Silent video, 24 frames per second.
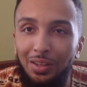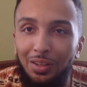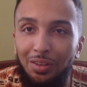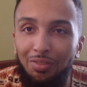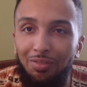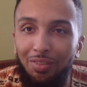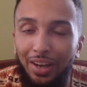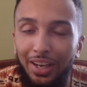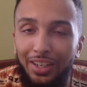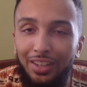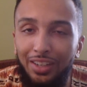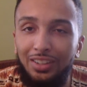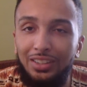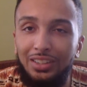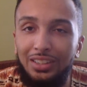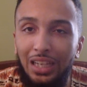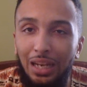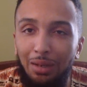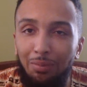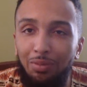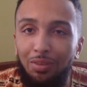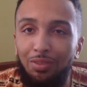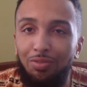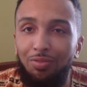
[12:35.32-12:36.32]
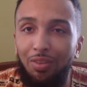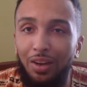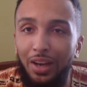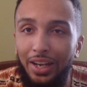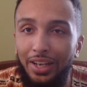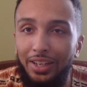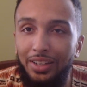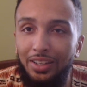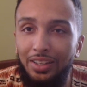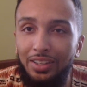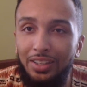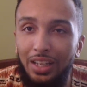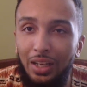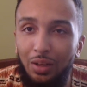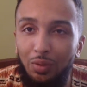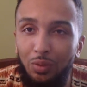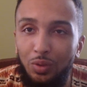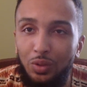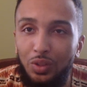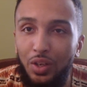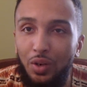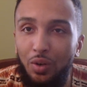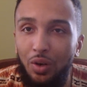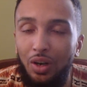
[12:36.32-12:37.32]
fighter's type of fighter that
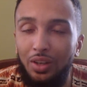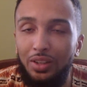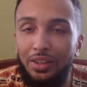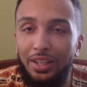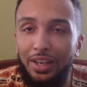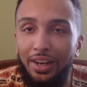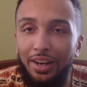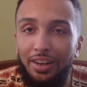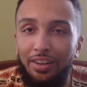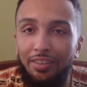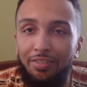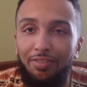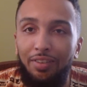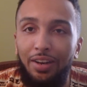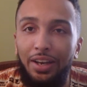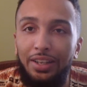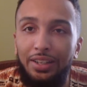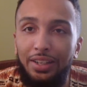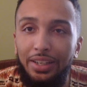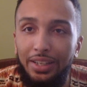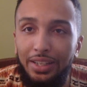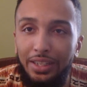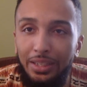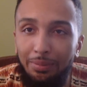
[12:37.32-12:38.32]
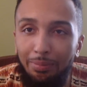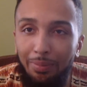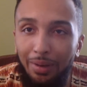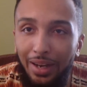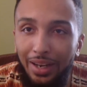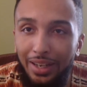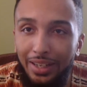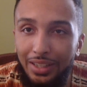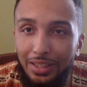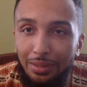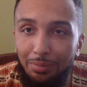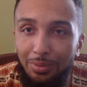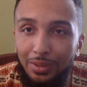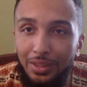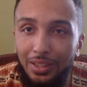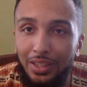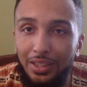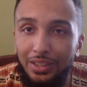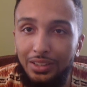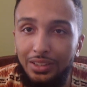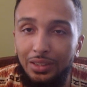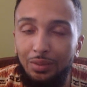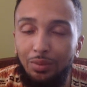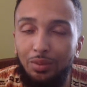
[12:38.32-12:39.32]
will go out there and fight anybody
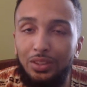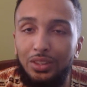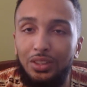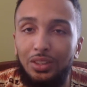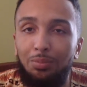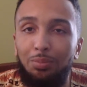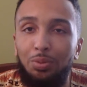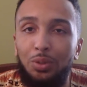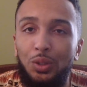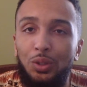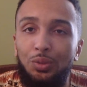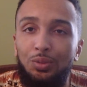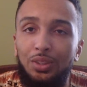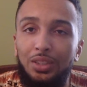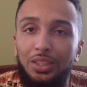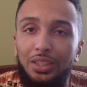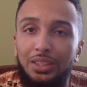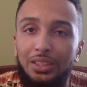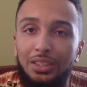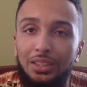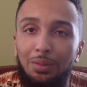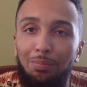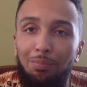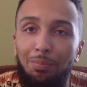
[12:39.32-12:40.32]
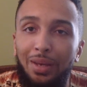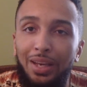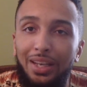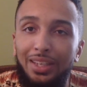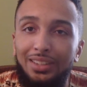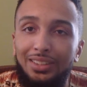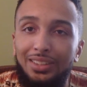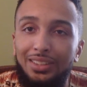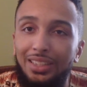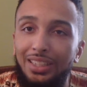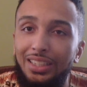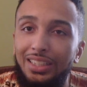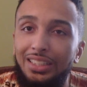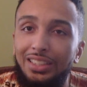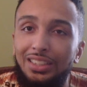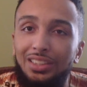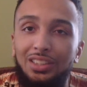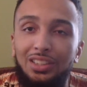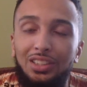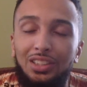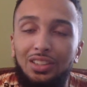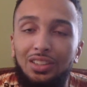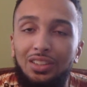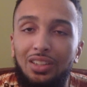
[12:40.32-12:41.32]
because he wants to prove that he's the best, and
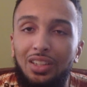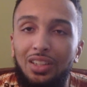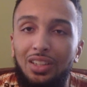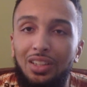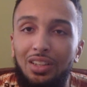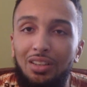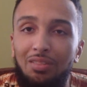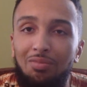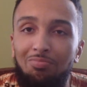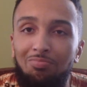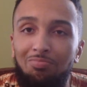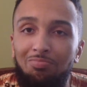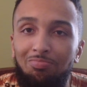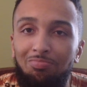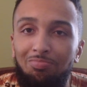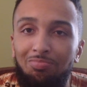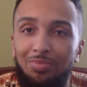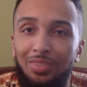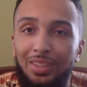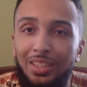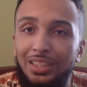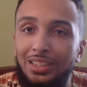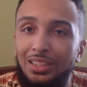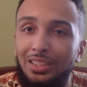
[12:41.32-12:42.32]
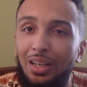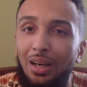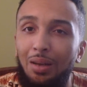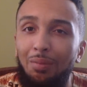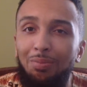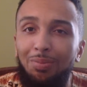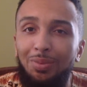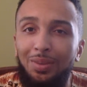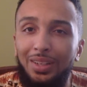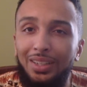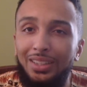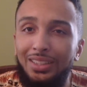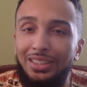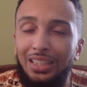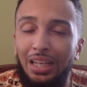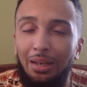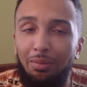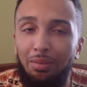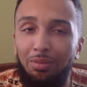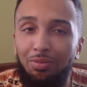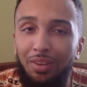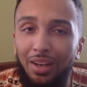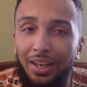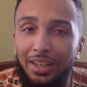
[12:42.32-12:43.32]
he's up for any
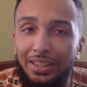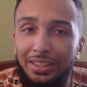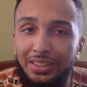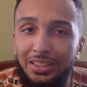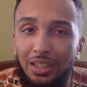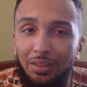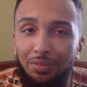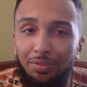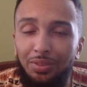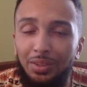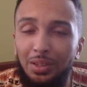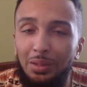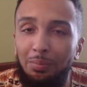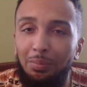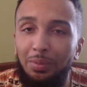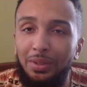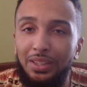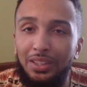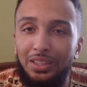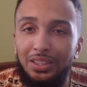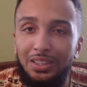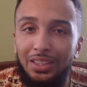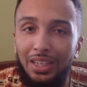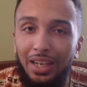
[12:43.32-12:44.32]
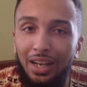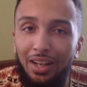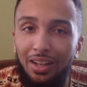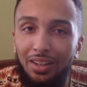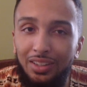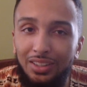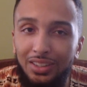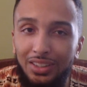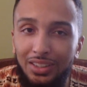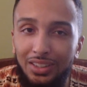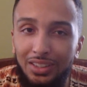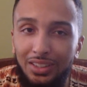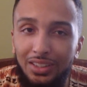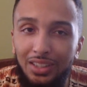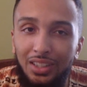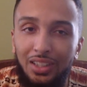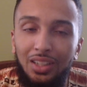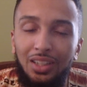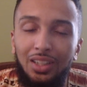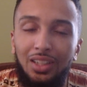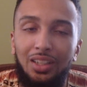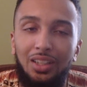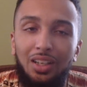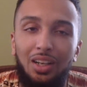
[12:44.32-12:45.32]
type of fight. He's up for the biggest challenges.
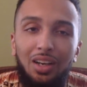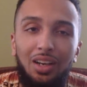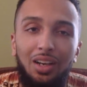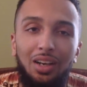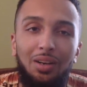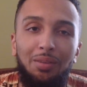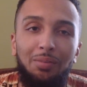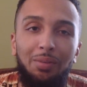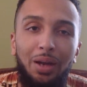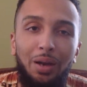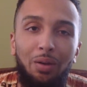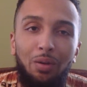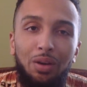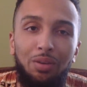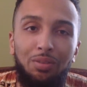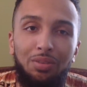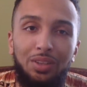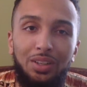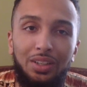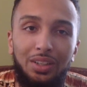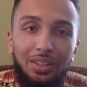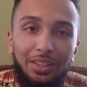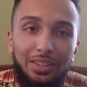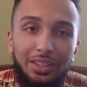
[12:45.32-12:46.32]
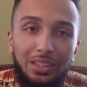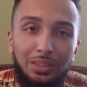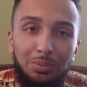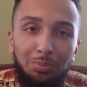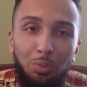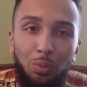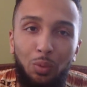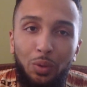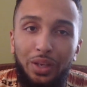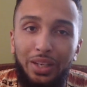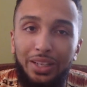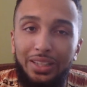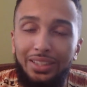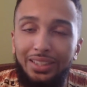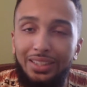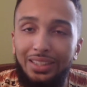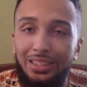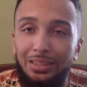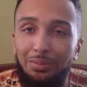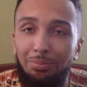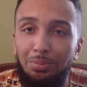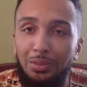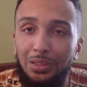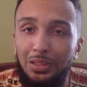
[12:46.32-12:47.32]
However, at this point,
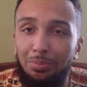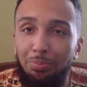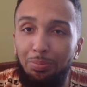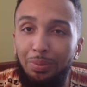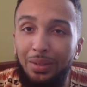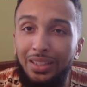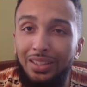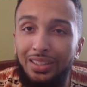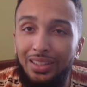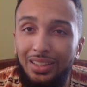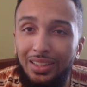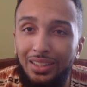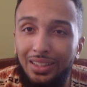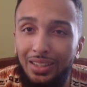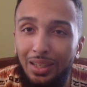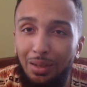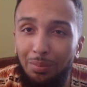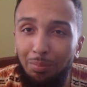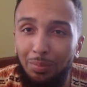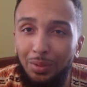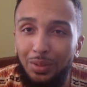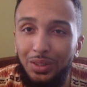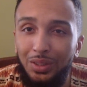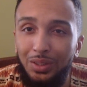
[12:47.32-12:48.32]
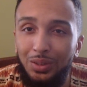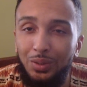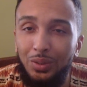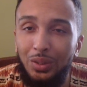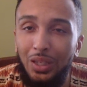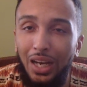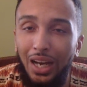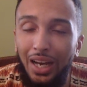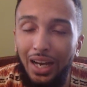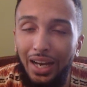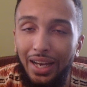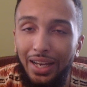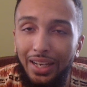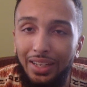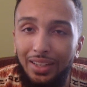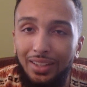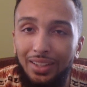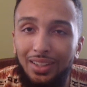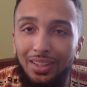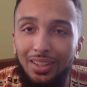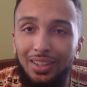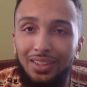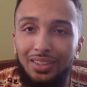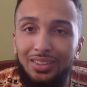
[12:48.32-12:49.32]
he just beat the number 2 guy,
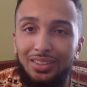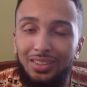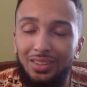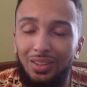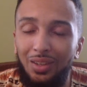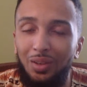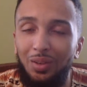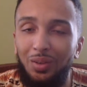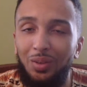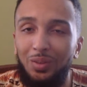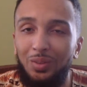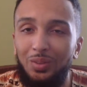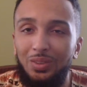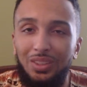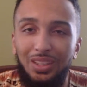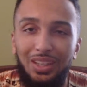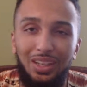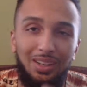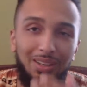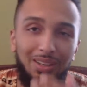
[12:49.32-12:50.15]
so